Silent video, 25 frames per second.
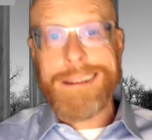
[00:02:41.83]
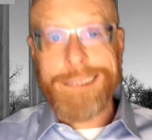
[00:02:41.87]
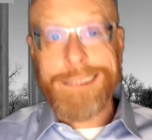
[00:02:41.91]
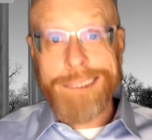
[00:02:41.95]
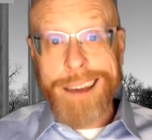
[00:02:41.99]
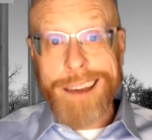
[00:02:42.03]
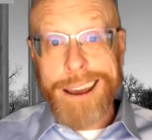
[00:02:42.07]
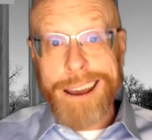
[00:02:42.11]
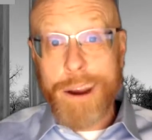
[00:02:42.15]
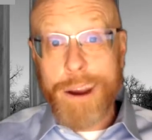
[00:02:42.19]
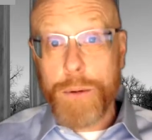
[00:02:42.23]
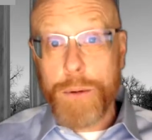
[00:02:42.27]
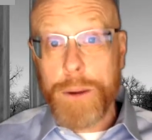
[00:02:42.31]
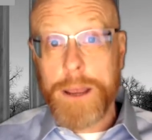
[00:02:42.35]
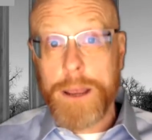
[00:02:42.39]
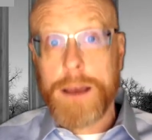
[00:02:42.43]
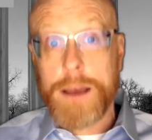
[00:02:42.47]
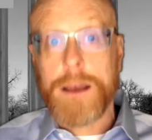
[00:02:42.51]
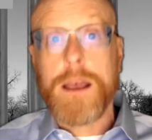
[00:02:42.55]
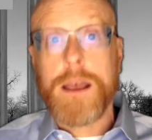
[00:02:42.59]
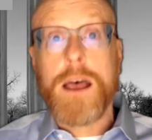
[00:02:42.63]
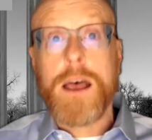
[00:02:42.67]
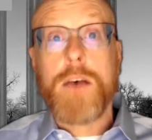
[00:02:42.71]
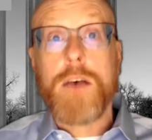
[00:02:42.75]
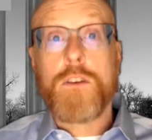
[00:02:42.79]
diarrhea,
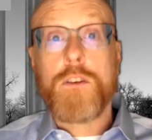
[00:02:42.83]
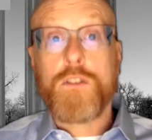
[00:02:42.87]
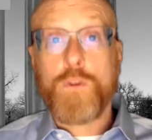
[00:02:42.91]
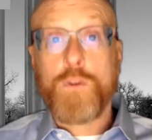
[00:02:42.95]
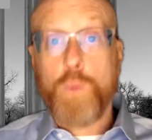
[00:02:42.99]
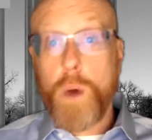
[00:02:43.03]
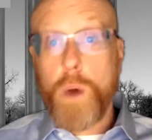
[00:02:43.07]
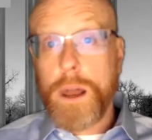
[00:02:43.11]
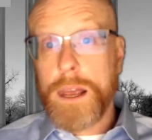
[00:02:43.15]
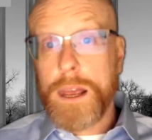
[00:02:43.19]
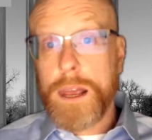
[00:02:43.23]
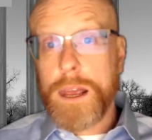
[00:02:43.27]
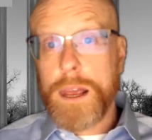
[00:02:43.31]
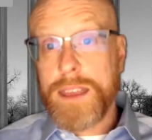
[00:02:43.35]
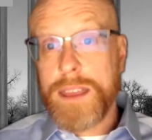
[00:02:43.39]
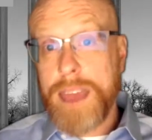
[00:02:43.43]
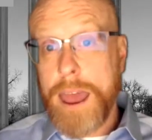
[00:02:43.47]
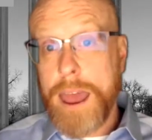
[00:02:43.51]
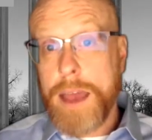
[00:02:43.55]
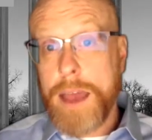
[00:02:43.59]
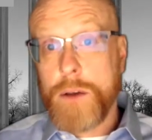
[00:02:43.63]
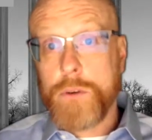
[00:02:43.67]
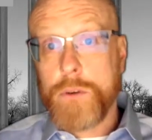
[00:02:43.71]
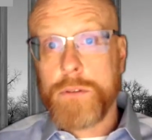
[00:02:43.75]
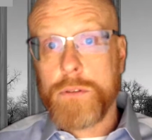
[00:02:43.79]
swelling of the
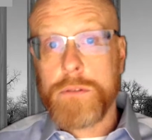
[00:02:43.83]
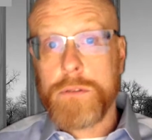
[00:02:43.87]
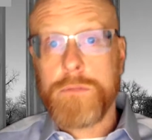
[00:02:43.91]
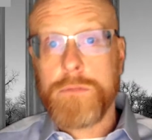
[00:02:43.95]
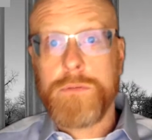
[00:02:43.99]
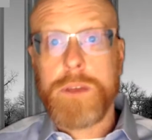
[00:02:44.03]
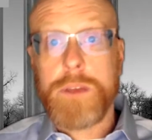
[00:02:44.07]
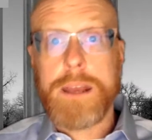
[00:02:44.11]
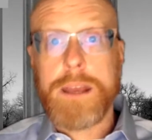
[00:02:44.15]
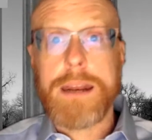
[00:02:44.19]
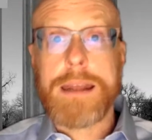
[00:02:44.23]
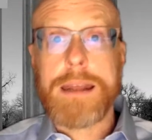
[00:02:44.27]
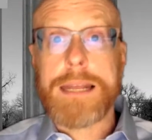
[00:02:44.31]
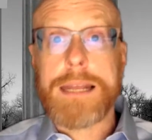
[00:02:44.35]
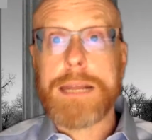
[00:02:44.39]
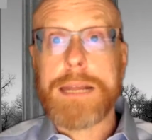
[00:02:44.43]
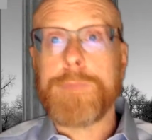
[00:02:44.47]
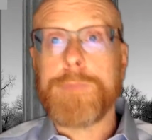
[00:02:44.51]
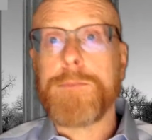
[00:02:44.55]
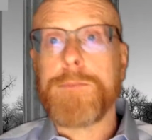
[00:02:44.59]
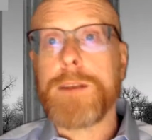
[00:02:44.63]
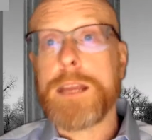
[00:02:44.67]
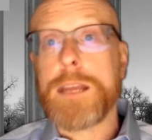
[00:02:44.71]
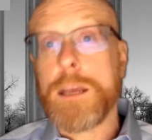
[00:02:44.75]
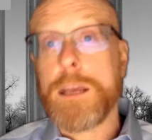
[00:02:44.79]
ankles and feet, and
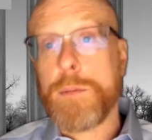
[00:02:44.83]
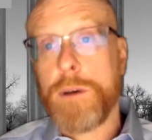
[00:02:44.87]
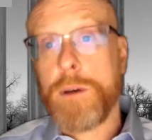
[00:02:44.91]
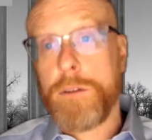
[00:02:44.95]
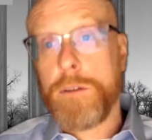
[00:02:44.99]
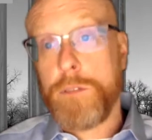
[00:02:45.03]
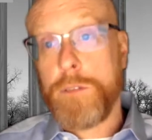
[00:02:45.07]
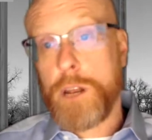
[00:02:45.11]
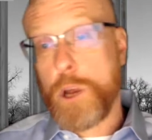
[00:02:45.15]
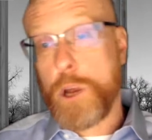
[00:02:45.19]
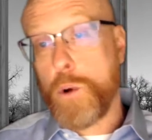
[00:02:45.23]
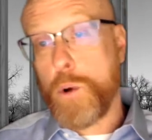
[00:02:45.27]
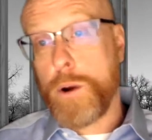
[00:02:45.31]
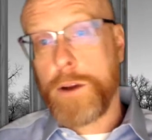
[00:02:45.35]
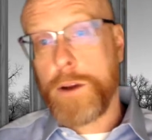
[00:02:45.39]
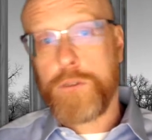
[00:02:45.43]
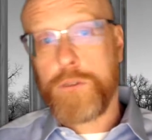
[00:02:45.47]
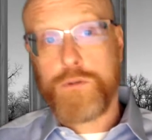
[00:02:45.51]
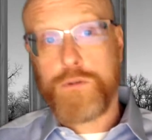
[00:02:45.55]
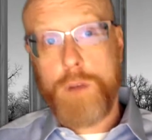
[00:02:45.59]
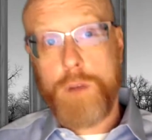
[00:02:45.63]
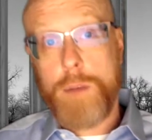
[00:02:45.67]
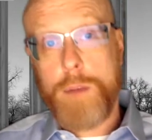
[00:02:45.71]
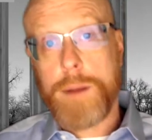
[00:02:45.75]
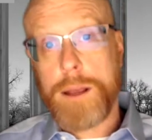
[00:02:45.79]
lymphedema of the lower
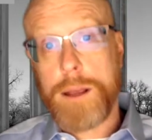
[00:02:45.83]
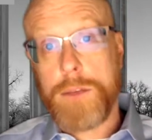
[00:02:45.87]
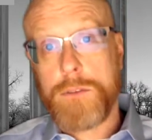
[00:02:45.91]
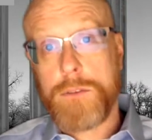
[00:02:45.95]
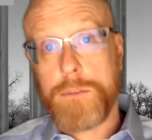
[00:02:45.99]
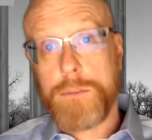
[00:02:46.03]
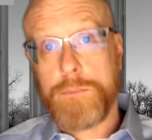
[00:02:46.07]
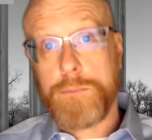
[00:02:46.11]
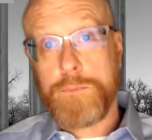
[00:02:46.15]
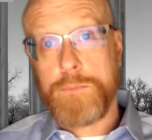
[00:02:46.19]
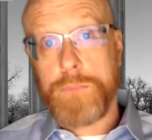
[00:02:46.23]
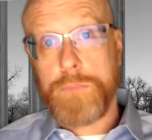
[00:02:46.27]
extremities.